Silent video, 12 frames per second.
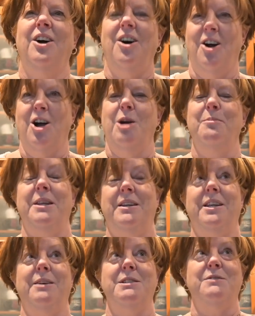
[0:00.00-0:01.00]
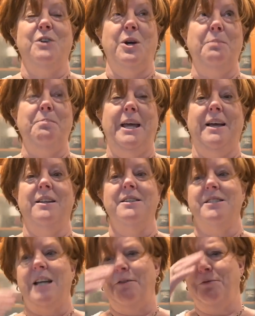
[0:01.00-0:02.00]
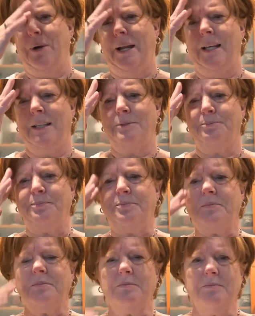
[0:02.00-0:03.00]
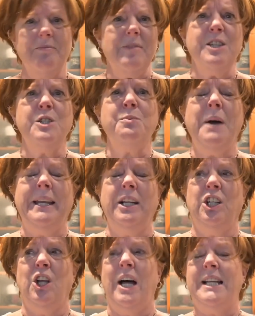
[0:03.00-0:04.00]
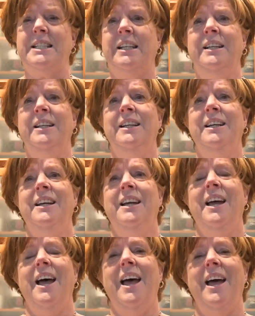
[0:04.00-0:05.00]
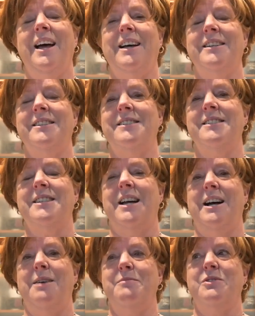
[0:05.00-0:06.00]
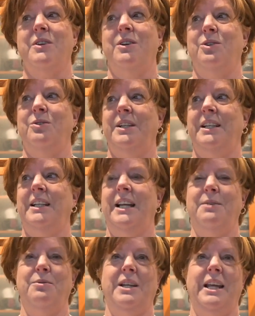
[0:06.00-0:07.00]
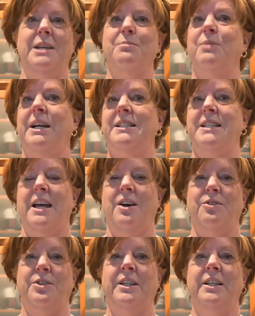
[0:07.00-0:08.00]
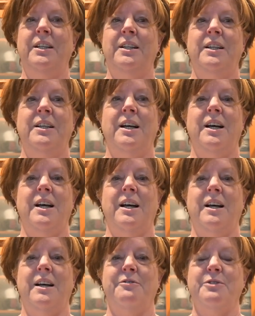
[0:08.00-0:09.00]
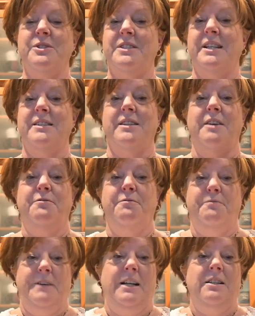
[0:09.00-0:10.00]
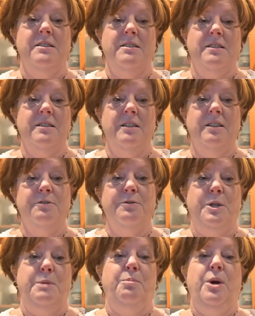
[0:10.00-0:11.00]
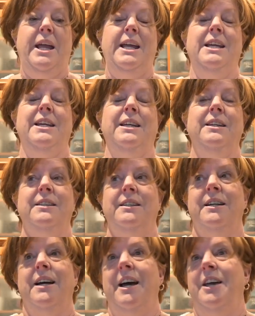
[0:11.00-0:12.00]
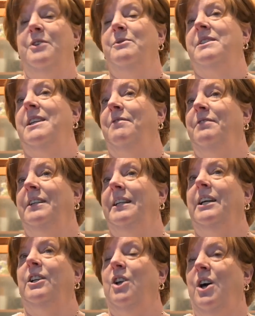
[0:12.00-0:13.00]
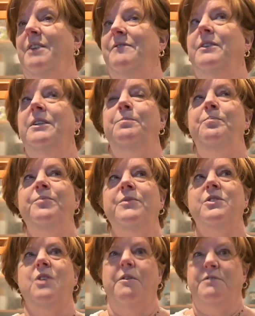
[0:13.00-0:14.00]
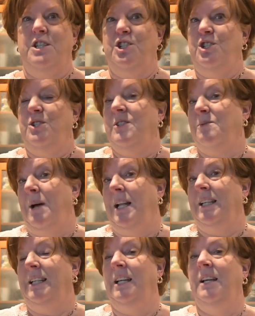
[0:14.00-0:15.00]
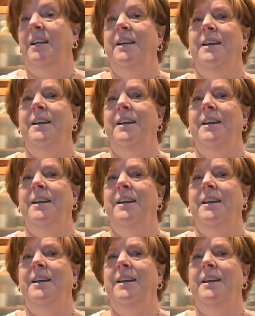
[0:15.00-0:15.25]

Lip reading: arm, and he was very pale and diaphoretic, sweating a lot. And so he laid him right down. First thing is I felt for the break, and there was definitely a lot of soft tissue swelling,